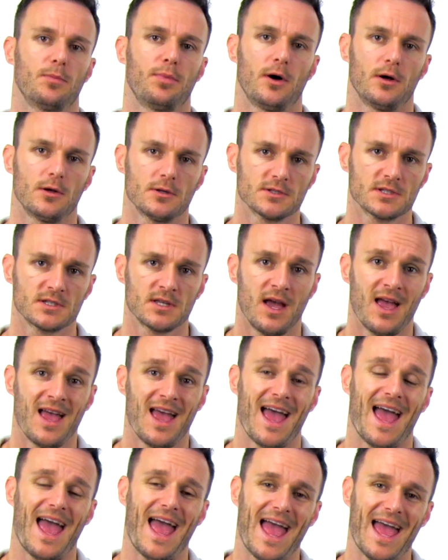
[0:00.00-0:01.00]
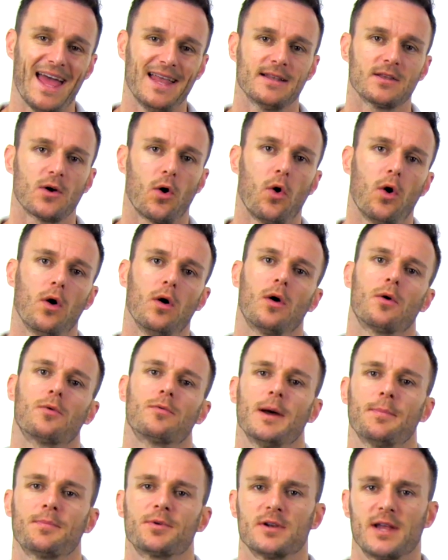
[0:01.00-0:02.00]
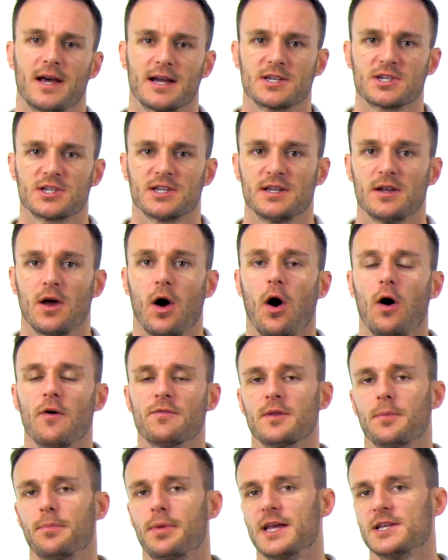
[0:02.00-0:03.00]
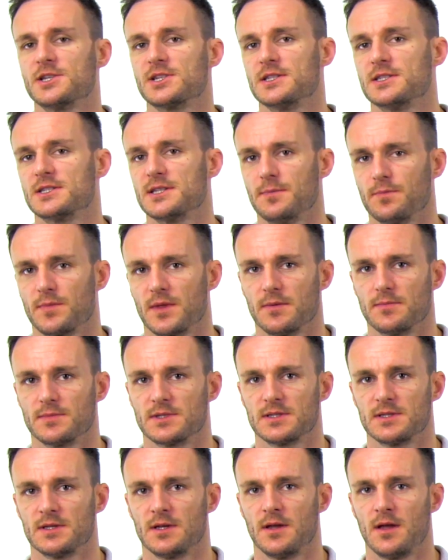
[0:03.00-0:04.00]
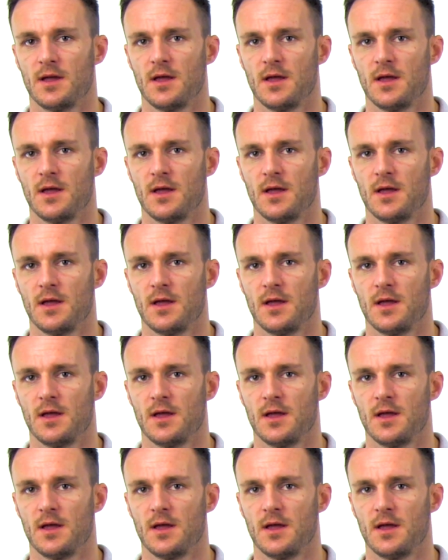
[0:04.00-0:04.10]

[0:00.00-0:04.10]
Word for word: pulse and or reproduction of the patient's symptoms.